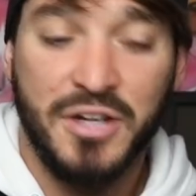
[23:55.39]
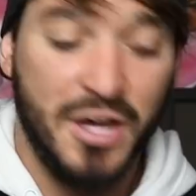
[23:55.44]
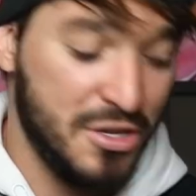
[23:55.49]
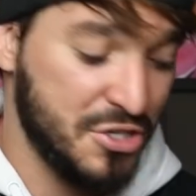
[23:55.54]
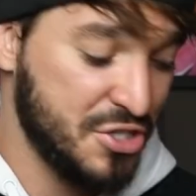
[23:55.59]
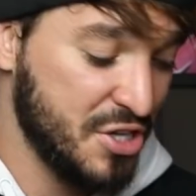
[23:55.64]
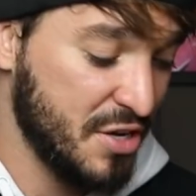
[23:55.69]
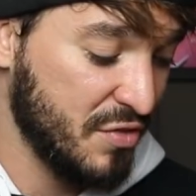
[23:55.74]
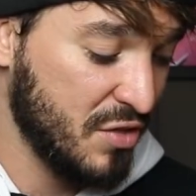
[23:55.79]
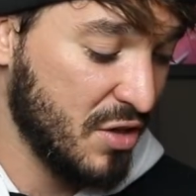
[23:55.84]

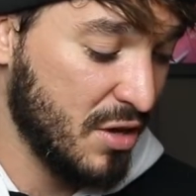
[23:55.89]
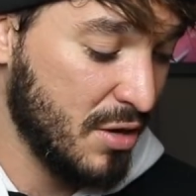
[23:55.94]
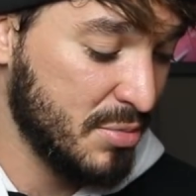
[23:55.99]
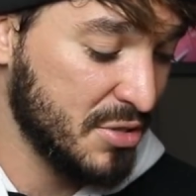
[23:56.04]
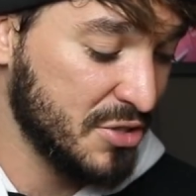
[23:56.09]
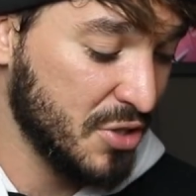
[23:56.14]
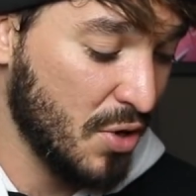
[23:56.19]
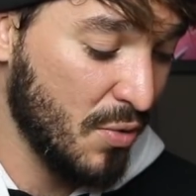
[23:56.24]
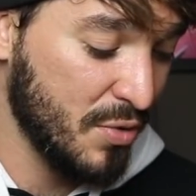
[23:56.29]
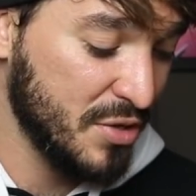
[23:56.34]
Dollar Shave Club
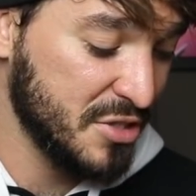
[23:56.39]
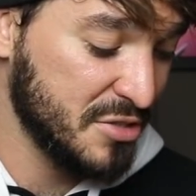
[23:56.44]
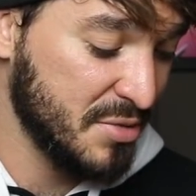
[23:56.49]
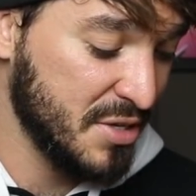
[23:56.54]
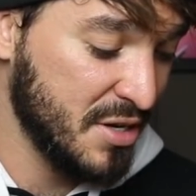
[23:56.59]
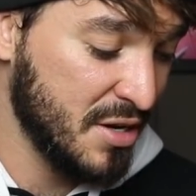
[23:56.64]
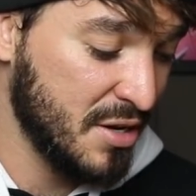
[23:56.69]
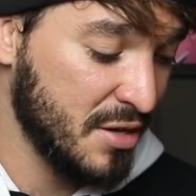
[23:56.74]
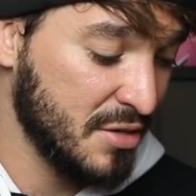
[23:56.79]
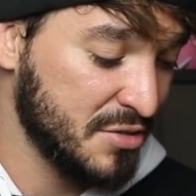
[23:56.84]
has always
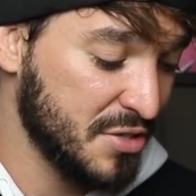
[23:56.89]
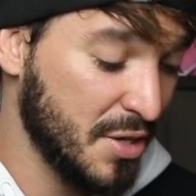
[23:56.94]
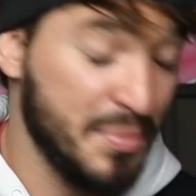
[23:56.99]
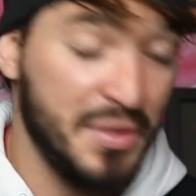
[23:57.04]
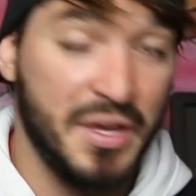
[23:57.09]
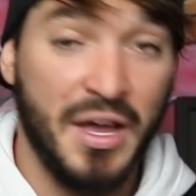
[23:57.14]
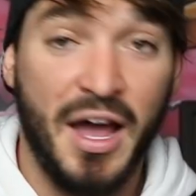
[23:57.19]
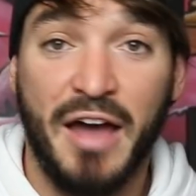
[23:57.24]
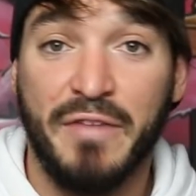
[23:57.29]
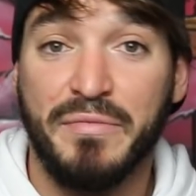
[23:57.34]
been
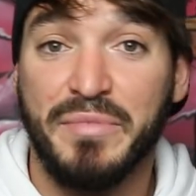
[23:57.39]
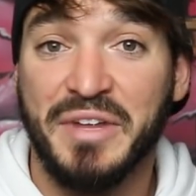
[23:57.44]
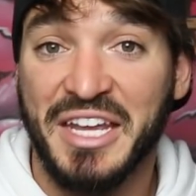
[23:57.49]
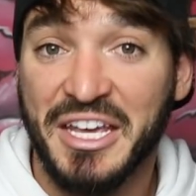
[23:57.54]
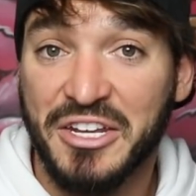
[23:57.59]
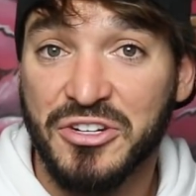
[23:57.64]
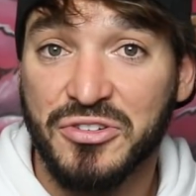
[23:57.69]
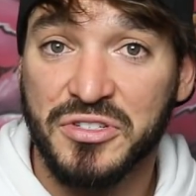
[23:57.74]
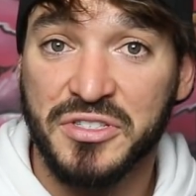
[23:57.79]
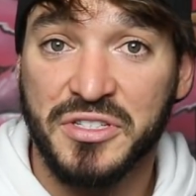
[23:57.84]
something I've been
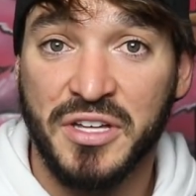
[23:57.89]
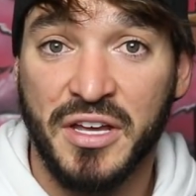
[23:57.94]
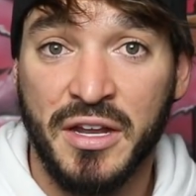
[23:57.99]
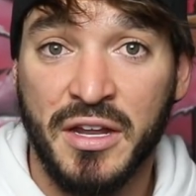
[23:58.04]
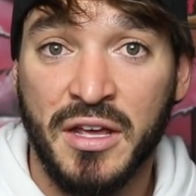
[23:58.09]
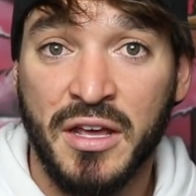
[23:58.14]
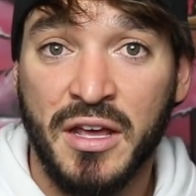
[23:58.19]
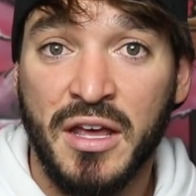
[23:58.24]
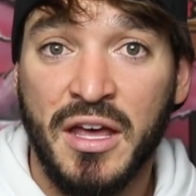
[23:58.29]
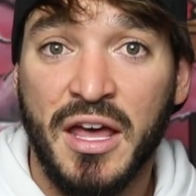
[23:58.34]

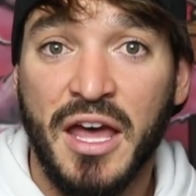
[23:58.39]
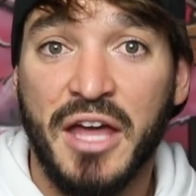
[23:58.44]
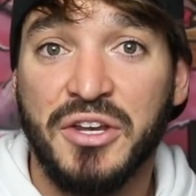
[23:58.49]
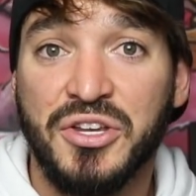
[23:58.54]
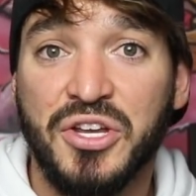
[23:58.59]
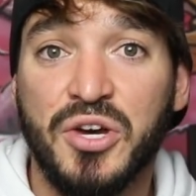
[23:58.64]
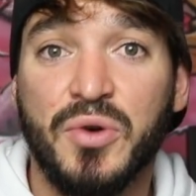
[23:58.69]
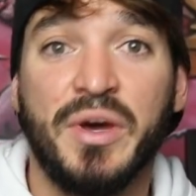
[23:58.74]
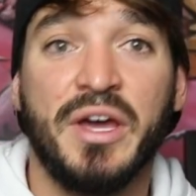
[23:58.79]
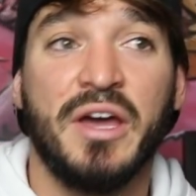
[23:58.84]
interested in
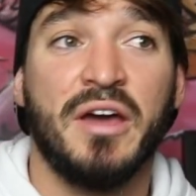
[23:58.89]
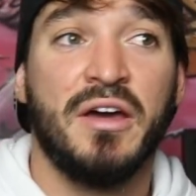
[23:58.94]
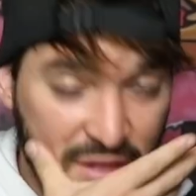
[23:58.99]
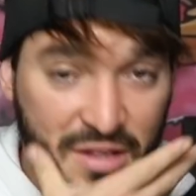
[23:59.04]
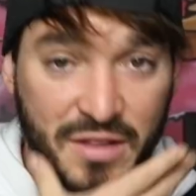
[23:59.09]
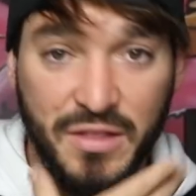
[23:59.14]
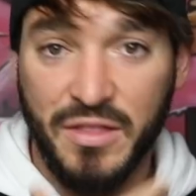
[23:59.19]
doing.